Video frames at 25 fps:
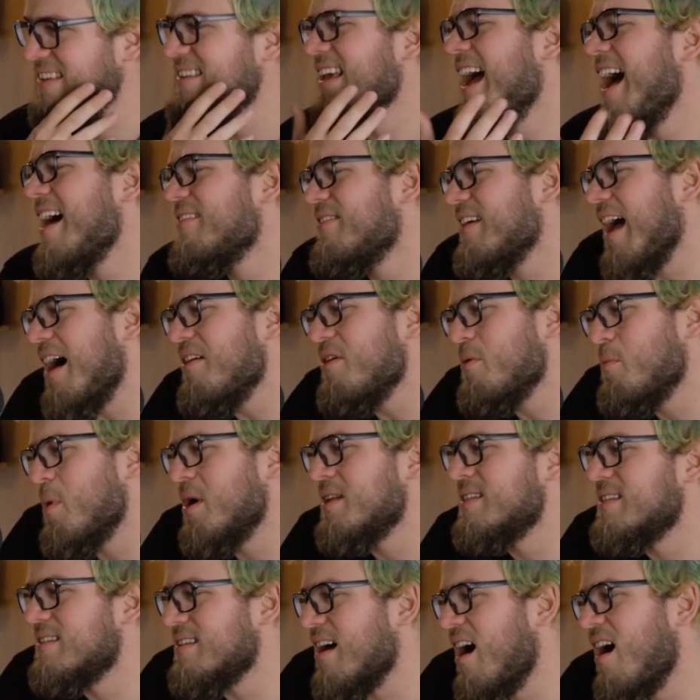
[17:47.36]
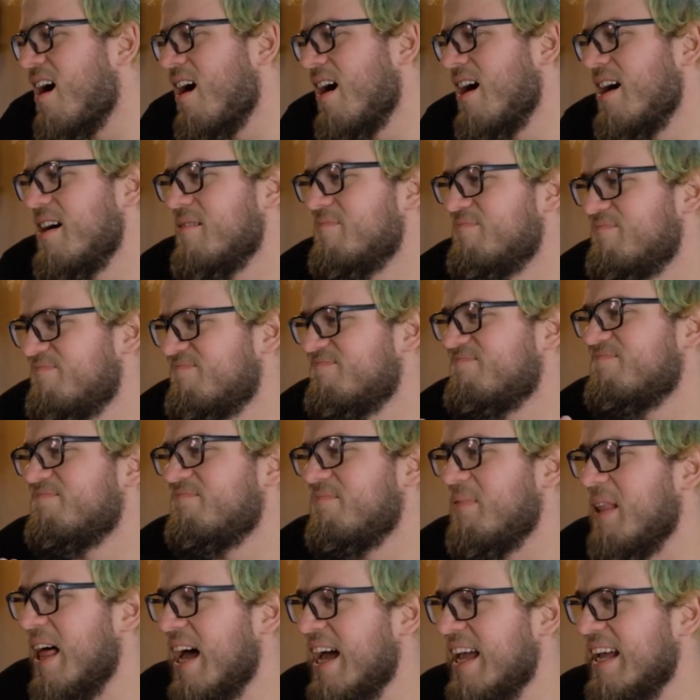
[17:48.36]
Yeah, the other ones are
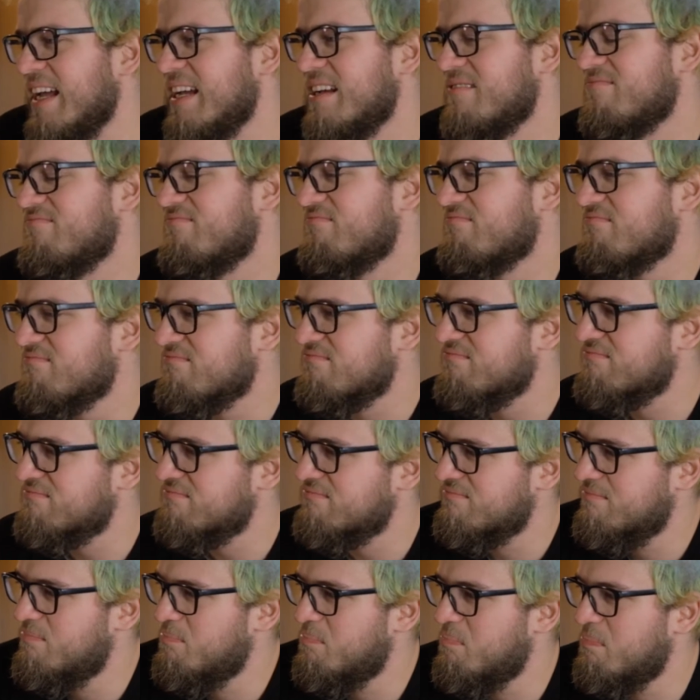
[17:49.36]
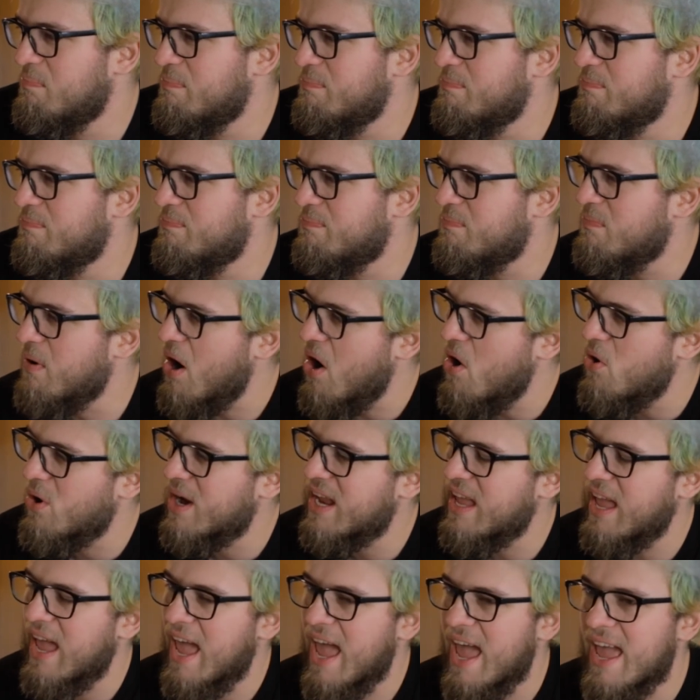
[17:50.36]
like
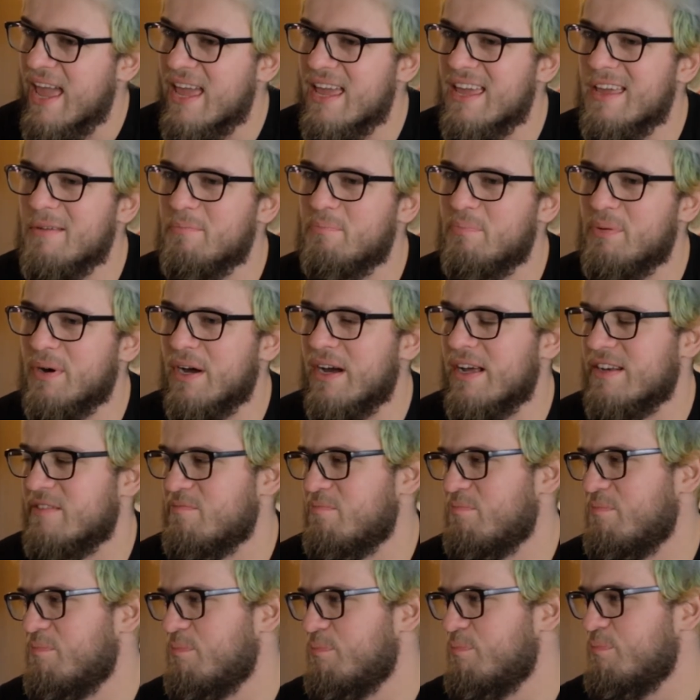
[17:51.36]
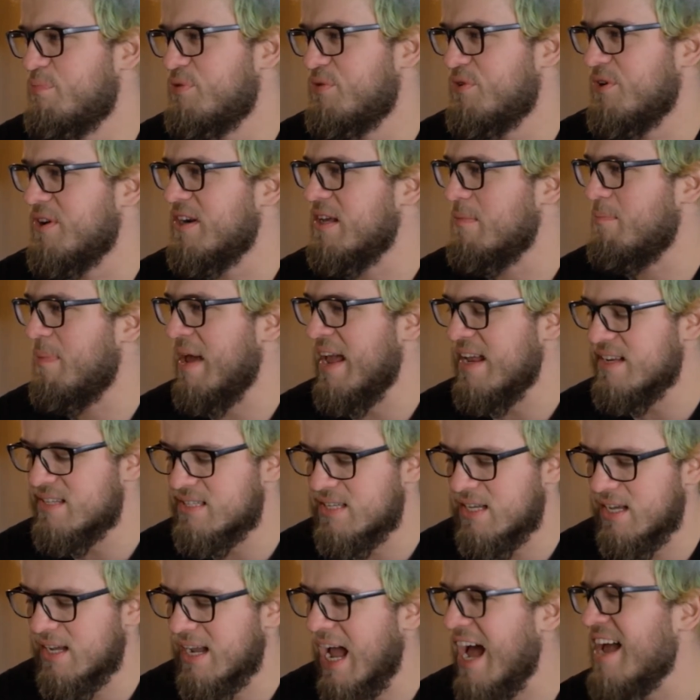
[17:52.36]
okay, but pretty
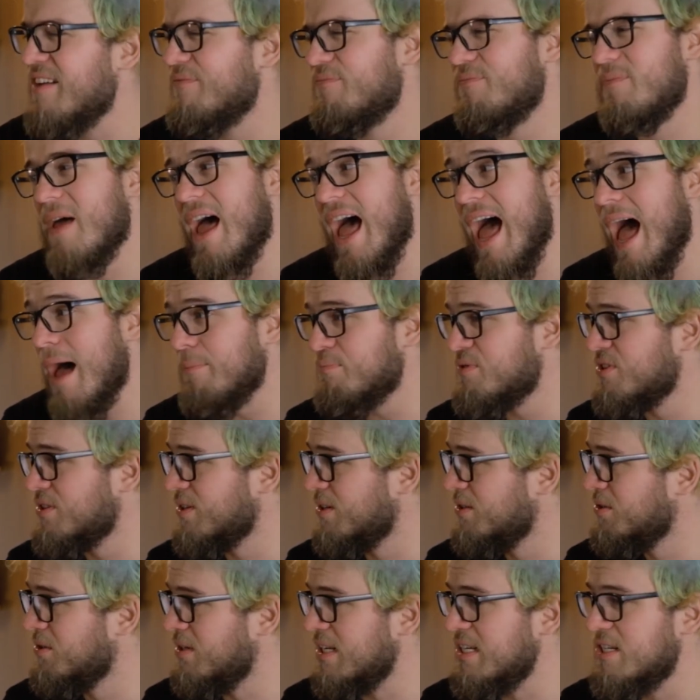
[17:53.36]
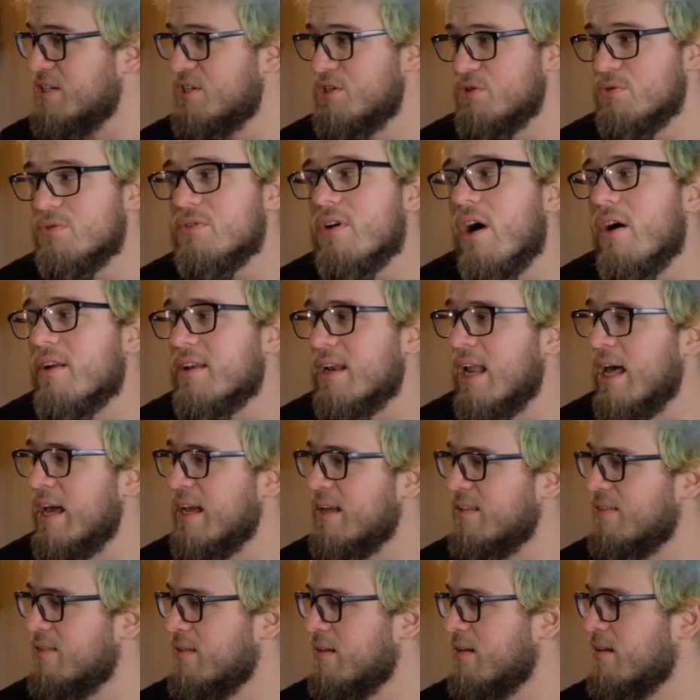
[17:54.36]
basic. I absolutely do not
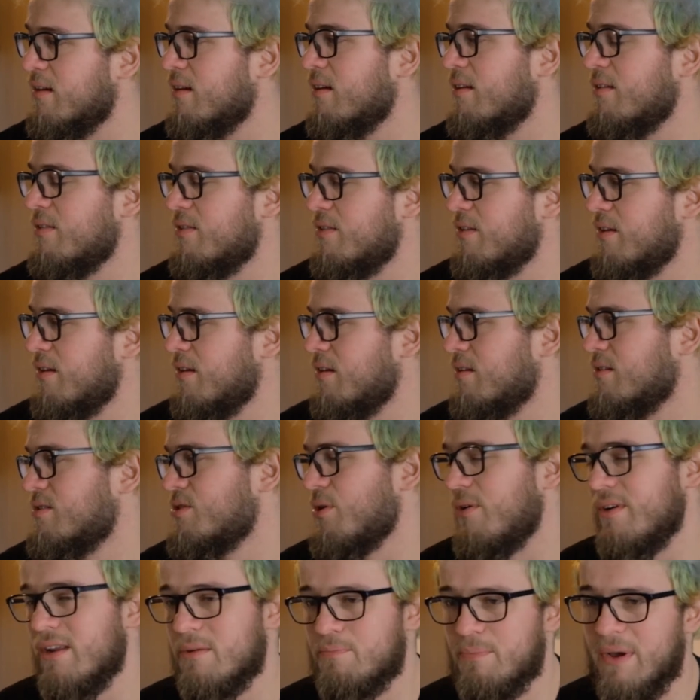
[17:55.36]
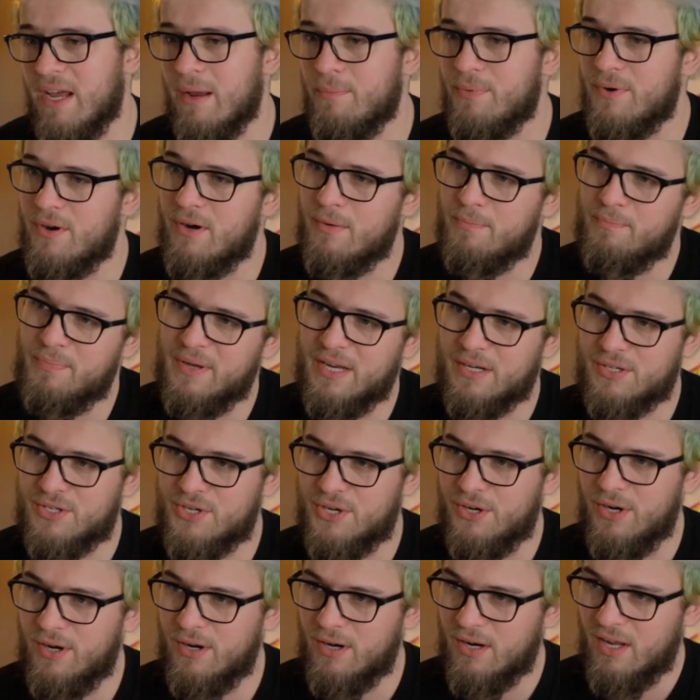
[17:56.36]
like the toilet paper
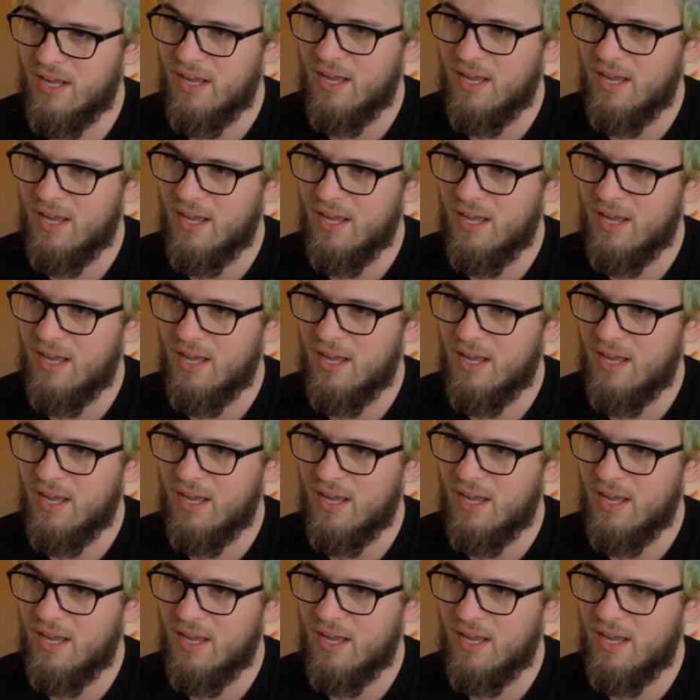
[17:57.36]
picture.